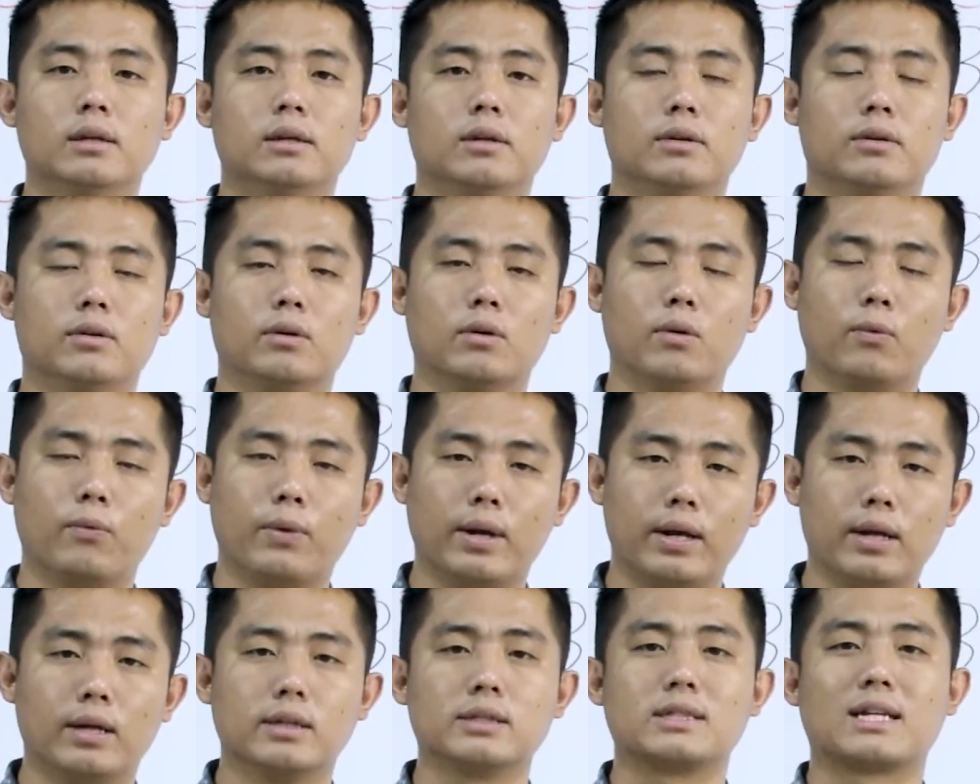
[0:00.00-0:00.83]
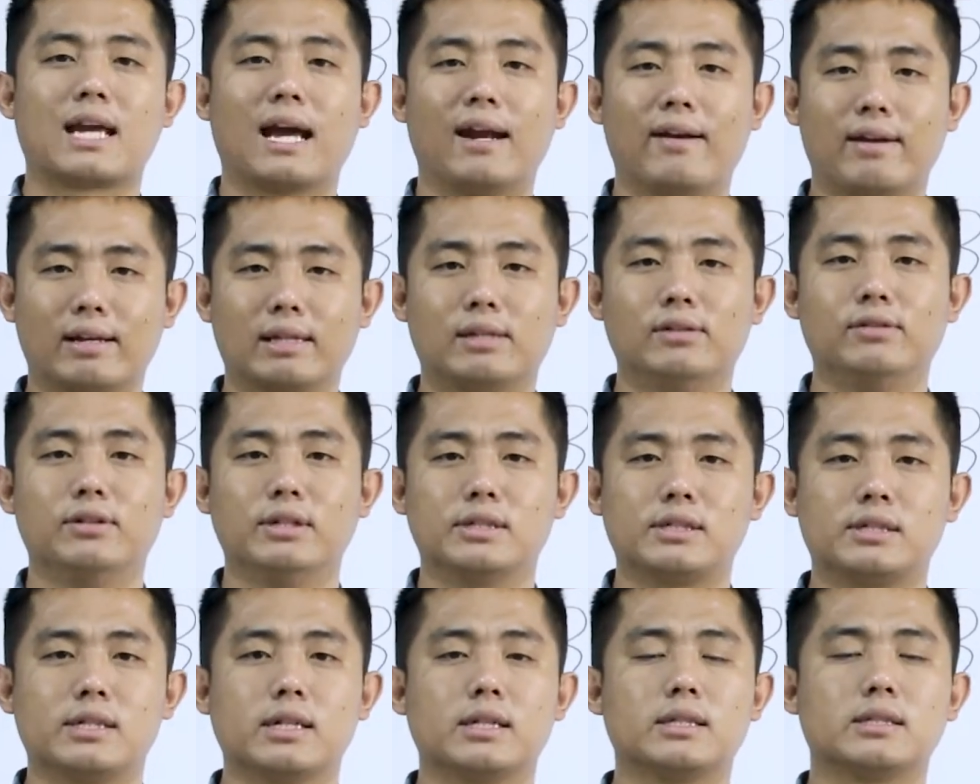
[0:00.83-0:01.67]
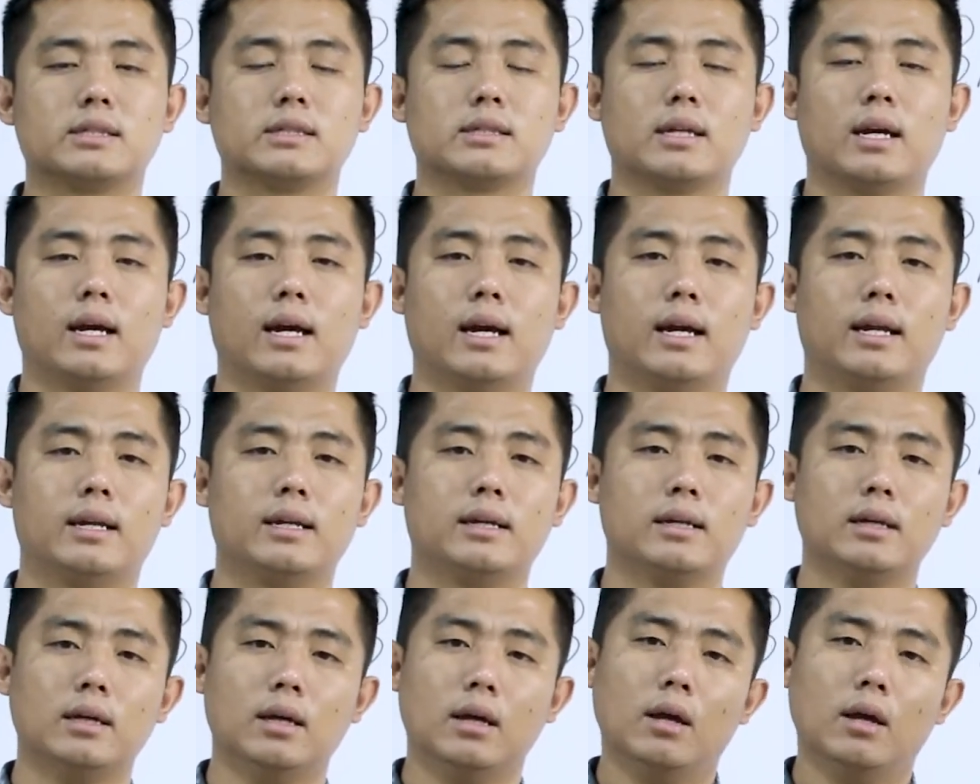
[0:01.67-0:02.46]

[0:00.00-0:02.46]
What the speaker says: various characteristics, and